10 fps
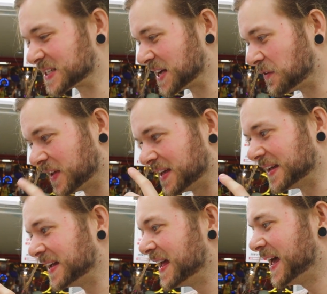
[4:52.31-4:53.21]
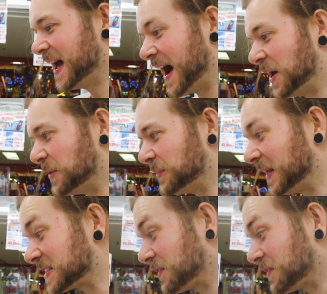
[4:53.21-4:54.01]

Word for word: stuff here. Um, there's